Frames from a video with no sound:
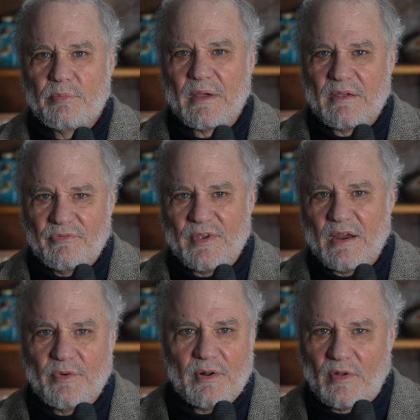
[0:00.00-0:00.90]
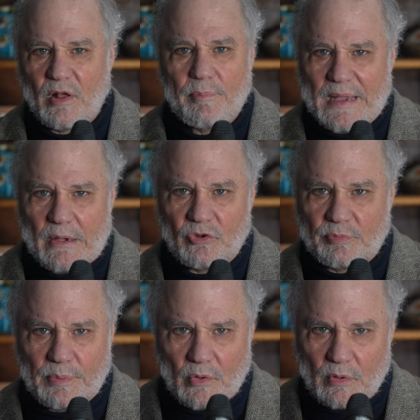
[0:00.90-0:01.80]
my favorite of all Pound's
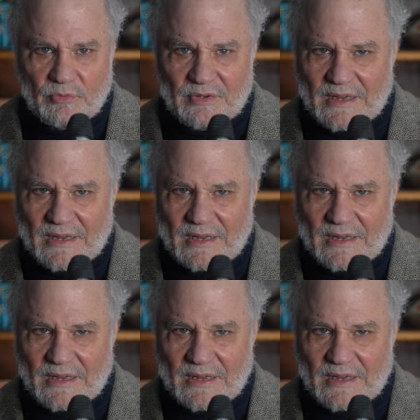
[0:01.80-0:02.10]
poems,